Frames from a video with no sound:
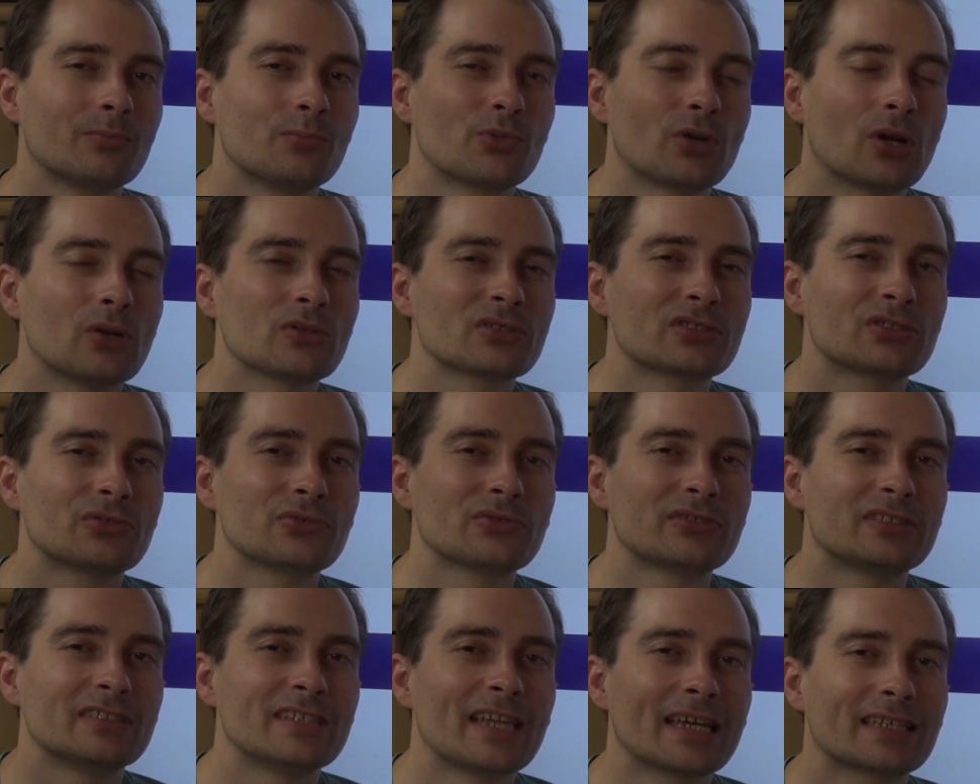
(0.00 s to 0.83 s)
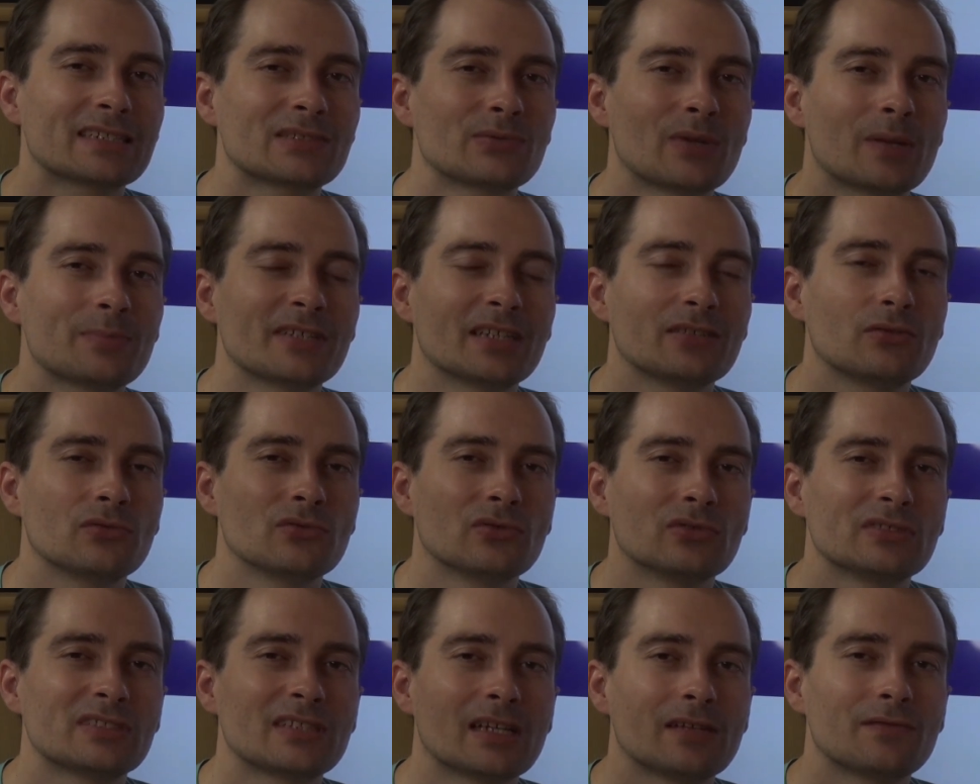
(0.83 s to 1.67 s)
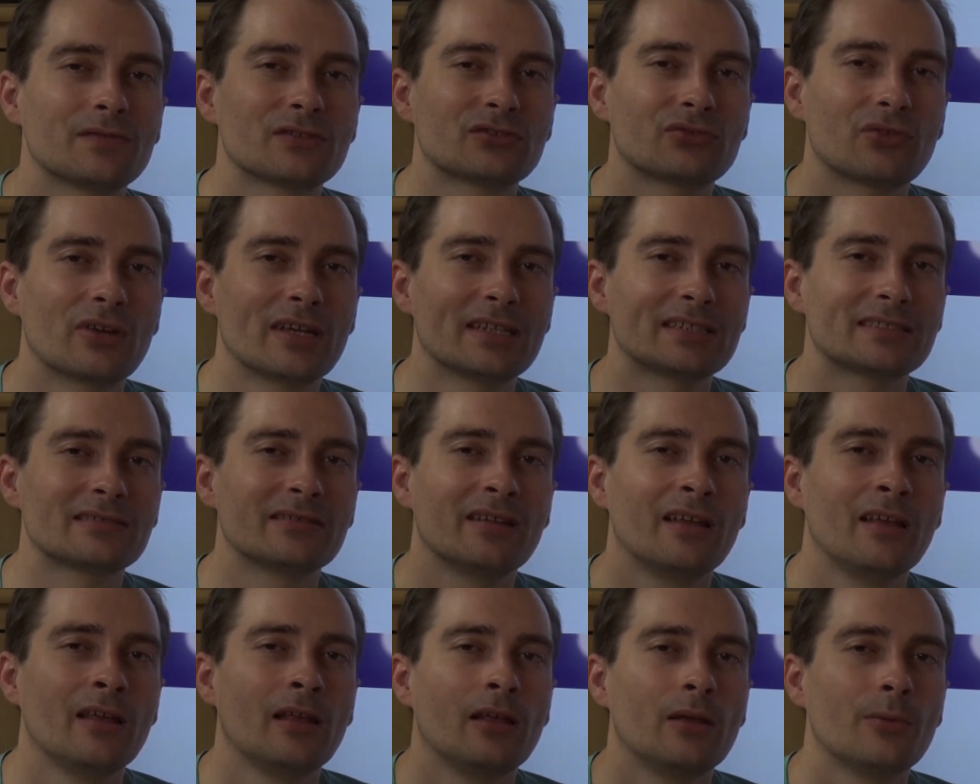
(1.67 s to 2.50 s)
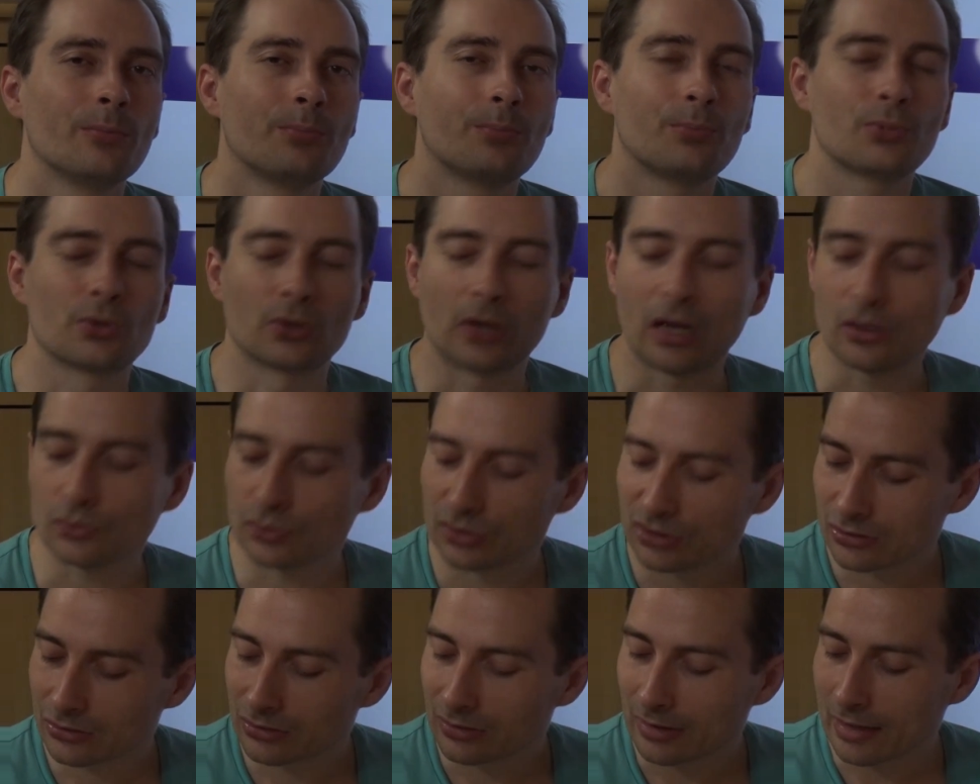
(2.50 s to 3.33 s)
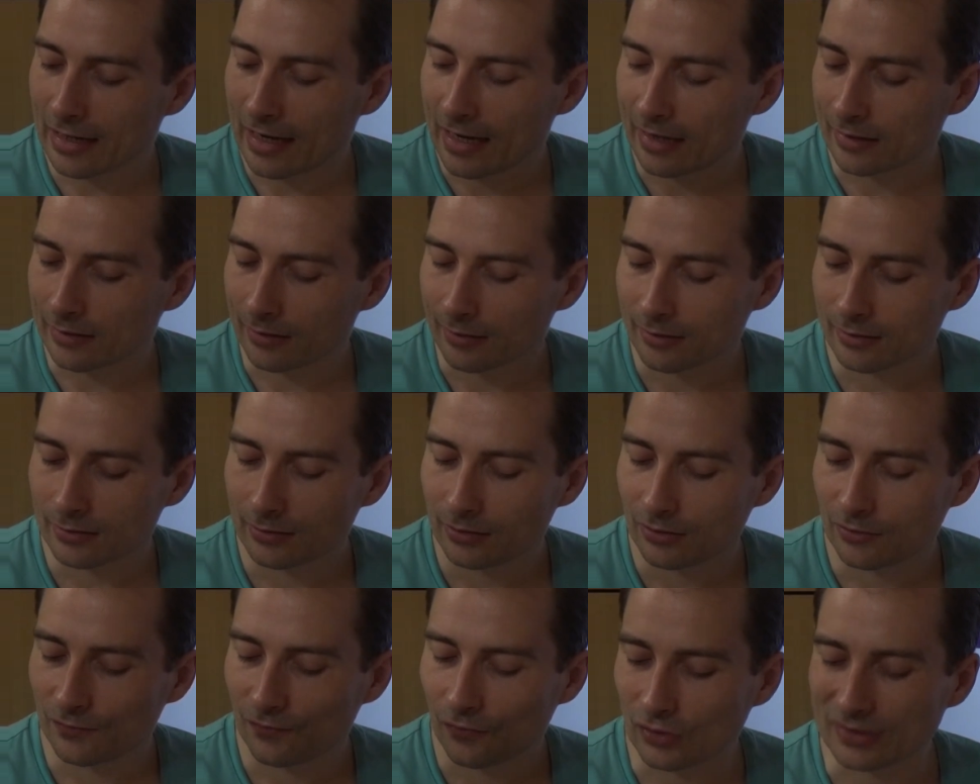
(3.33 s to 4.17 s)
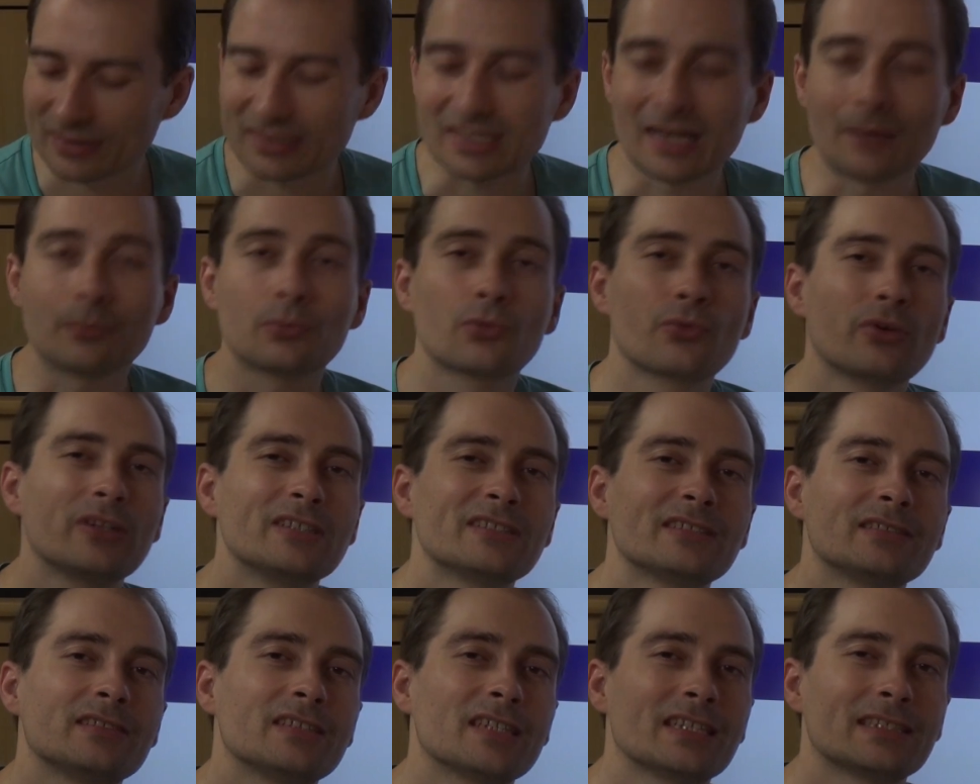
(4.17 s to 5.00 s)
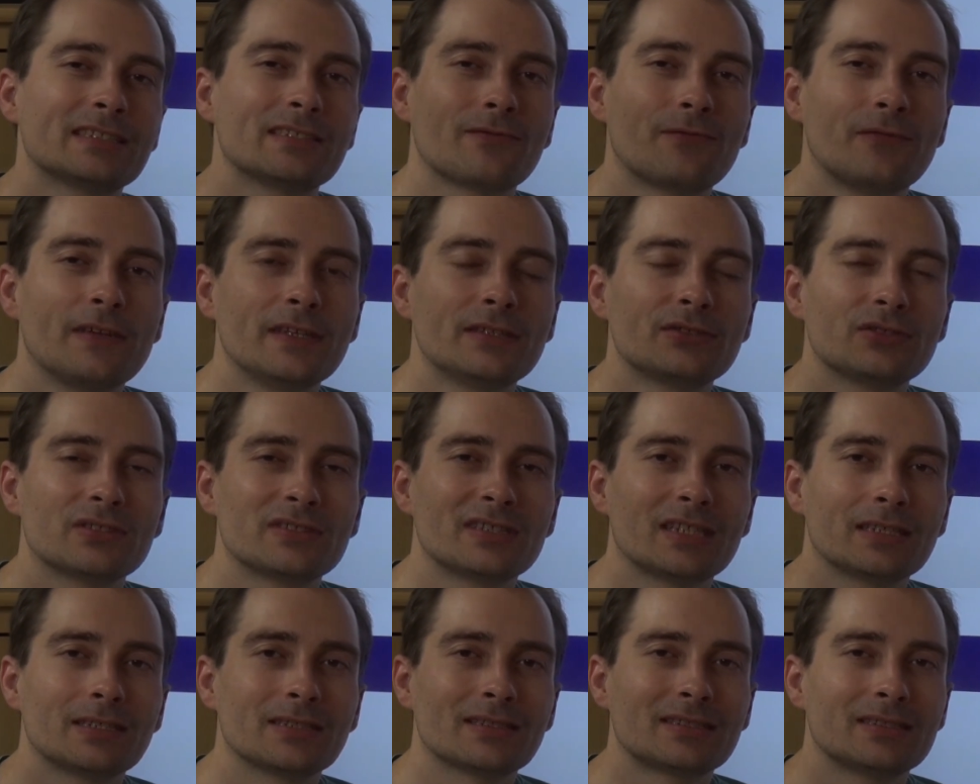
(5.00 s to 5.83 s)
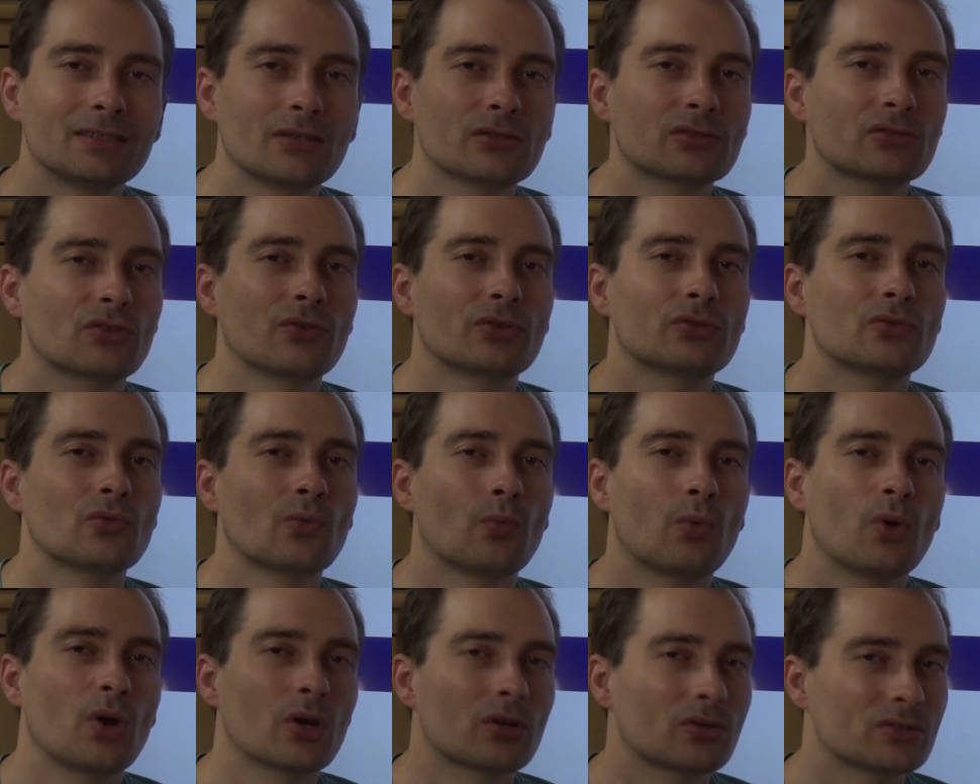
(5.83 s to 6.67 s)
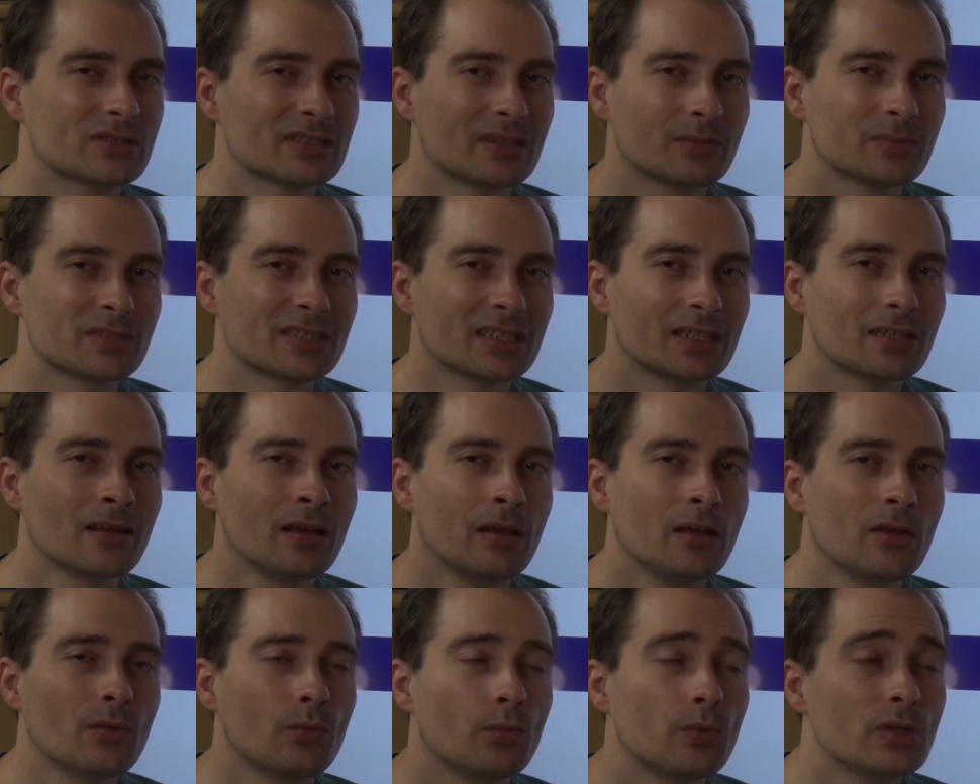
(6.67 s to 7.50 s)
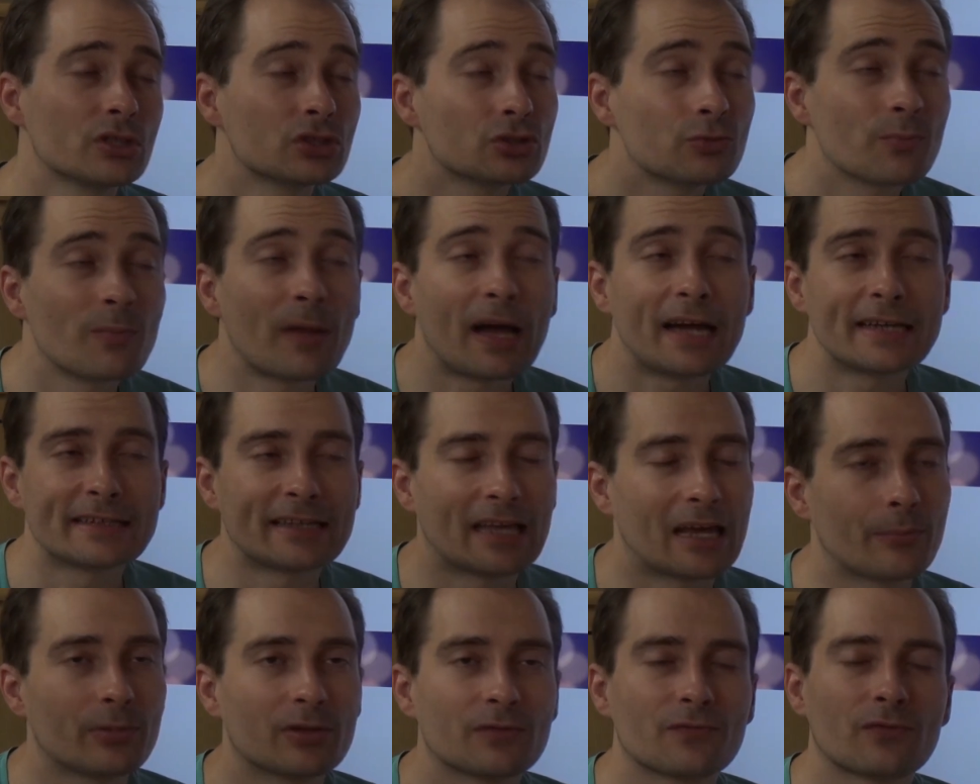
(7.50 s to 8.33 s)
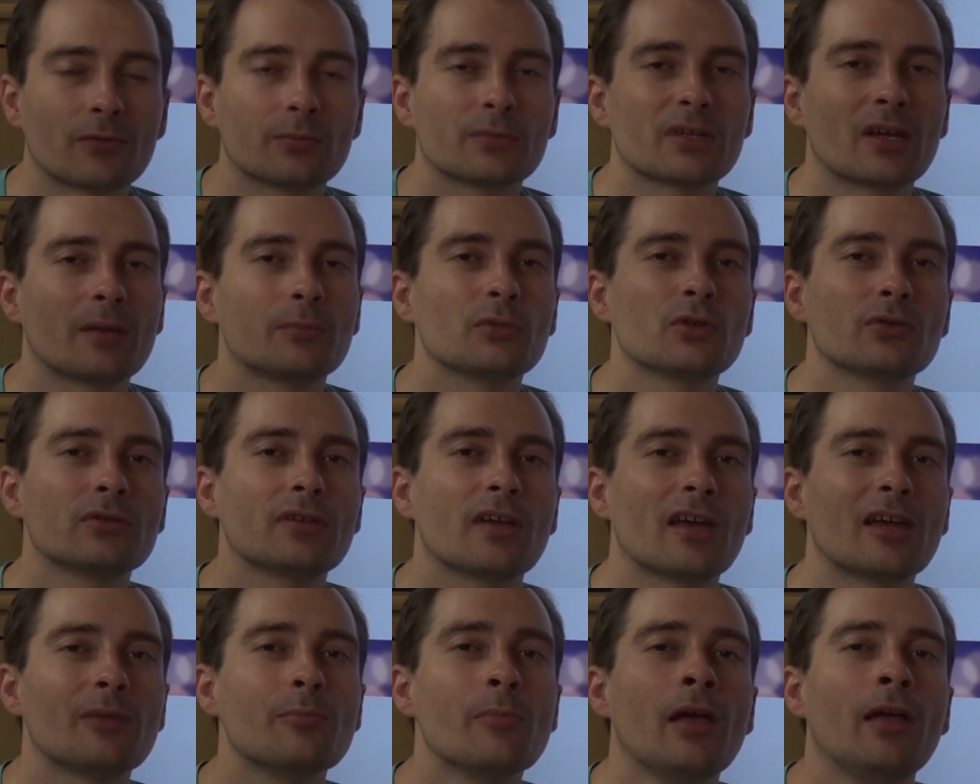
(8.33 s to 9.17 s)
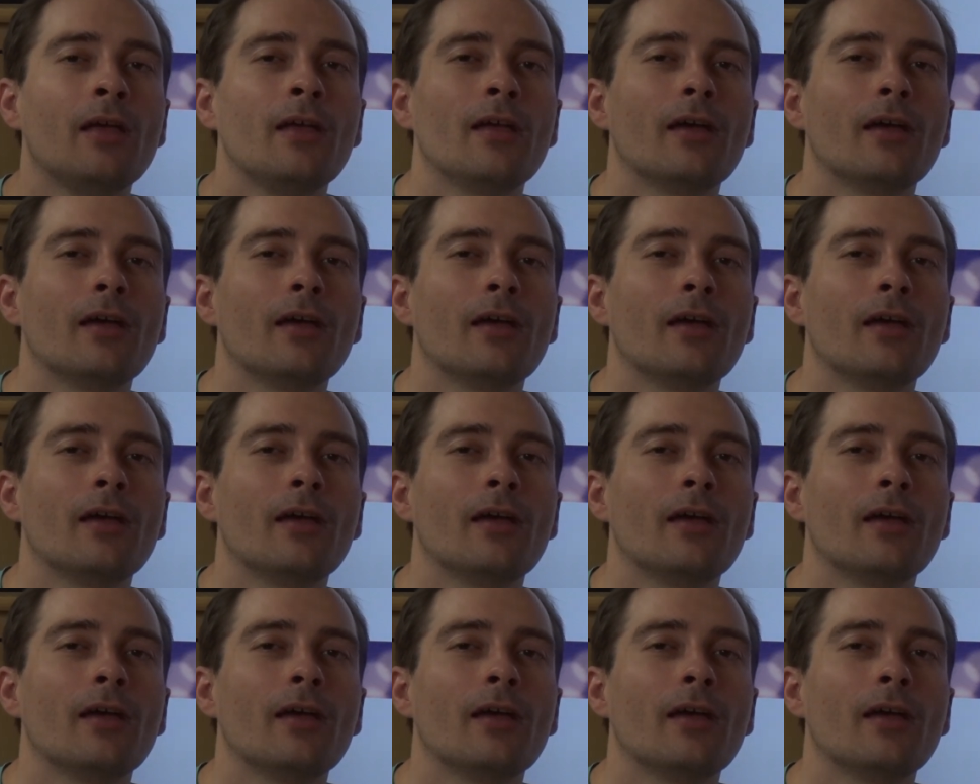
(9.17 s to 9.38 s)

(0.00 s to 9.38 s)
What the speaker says: browse to the next website on your Sailfish OS browser, and for some reason there's a feature that is not going to work or something, which might happen from time to time,